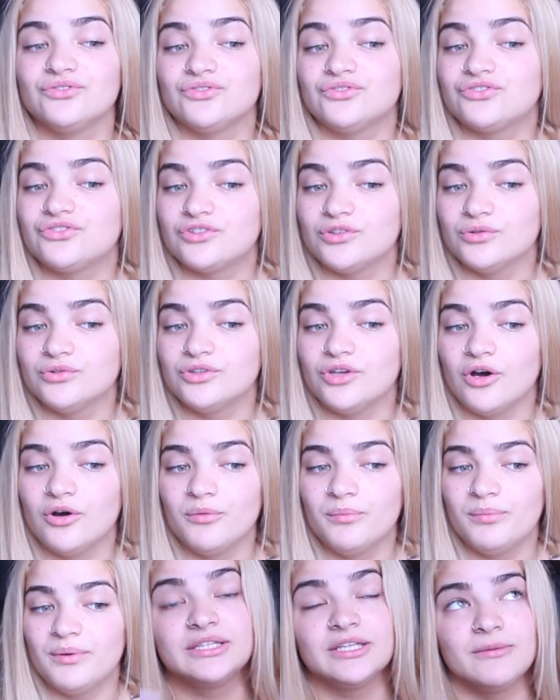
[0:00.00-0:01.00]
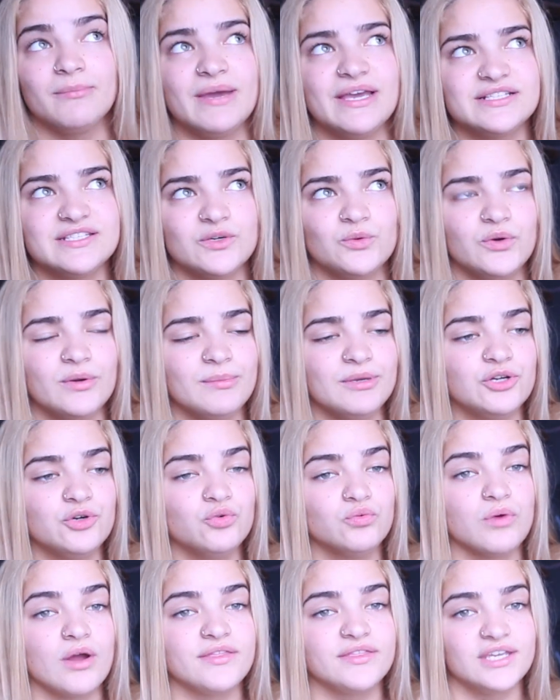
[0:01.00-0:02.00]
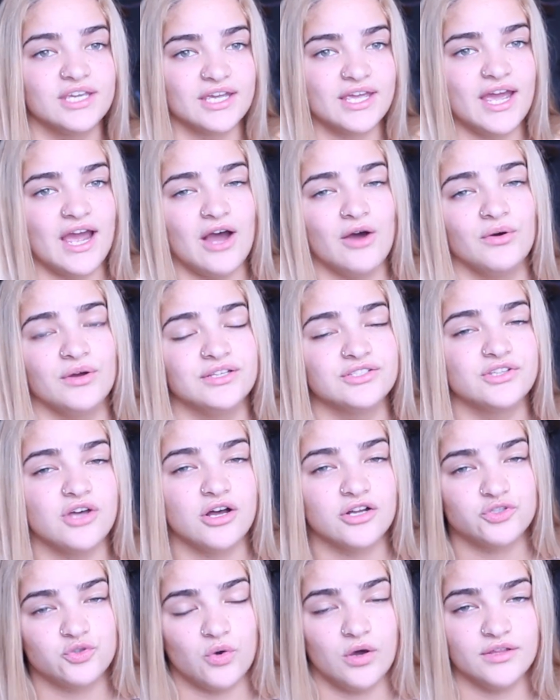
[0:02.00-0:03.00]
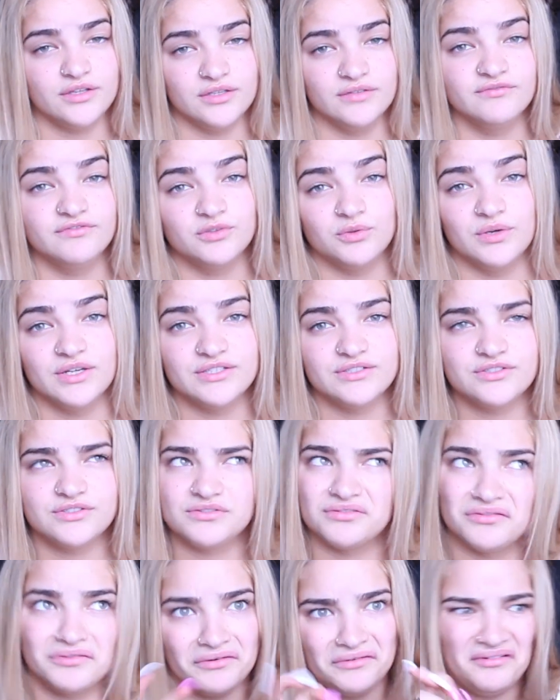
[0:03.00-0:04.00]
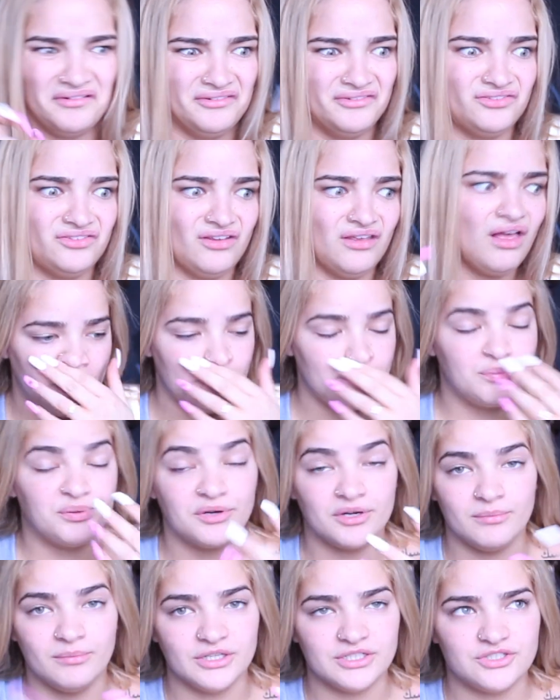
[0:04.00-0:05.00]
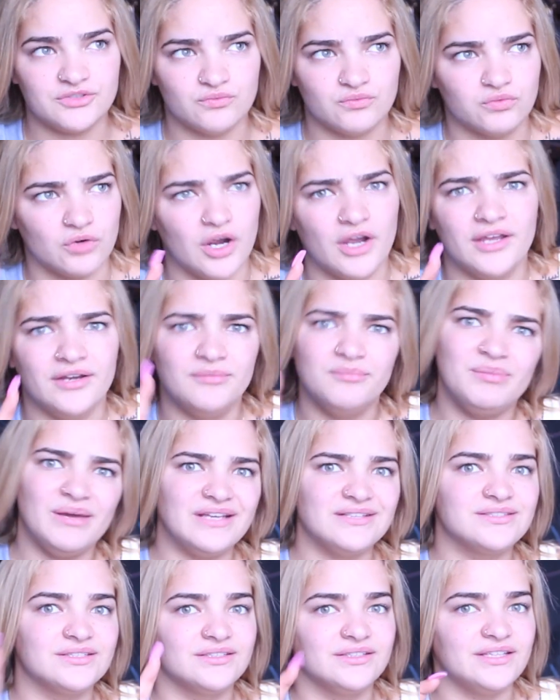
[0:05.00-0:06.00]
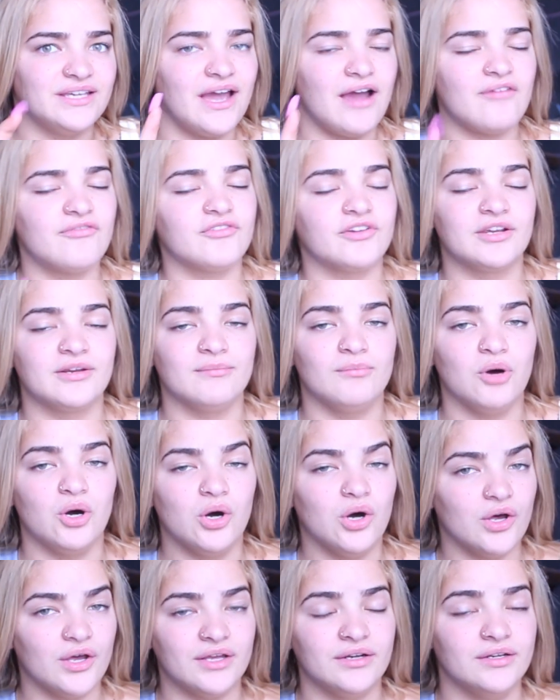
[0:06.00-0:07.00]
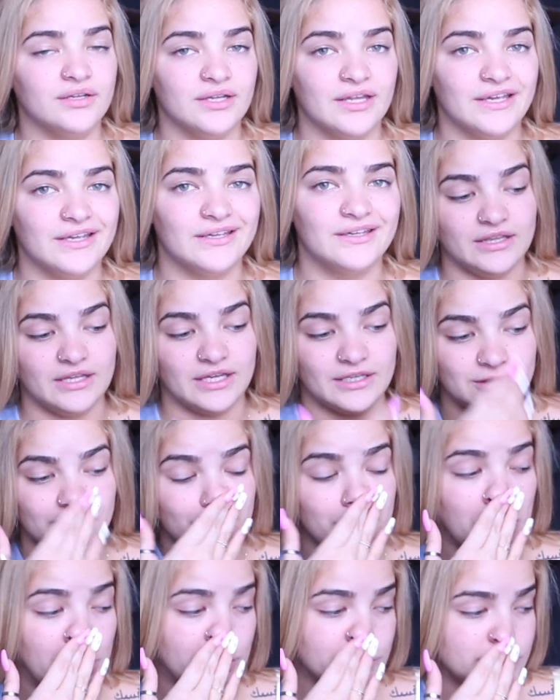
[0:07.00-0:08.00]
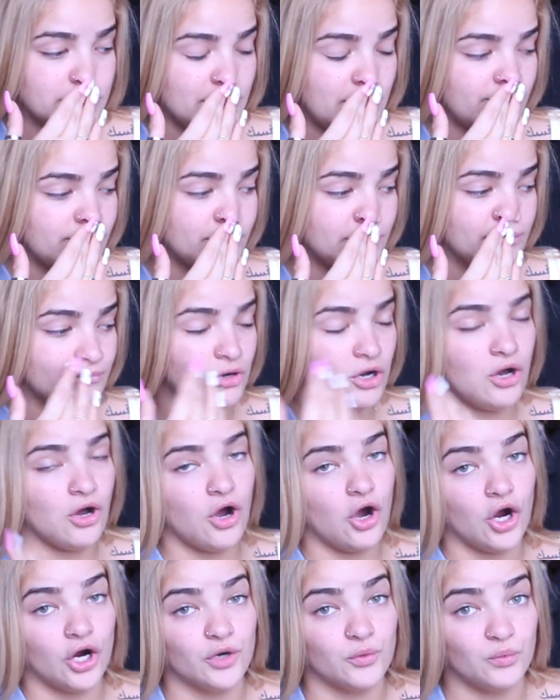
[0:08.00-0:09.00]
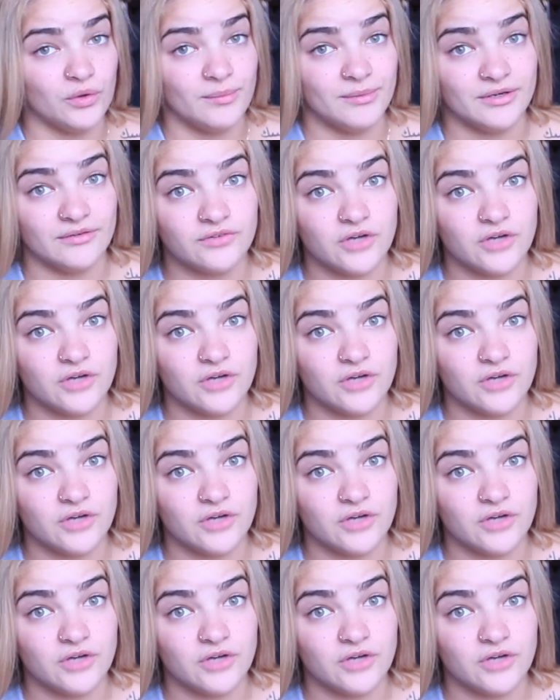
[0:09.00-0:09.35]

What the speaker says: you're still dope. But the amazing women who run the account and talk to all the influencers and pretty much run basically African Mall and like the models on African Mall are women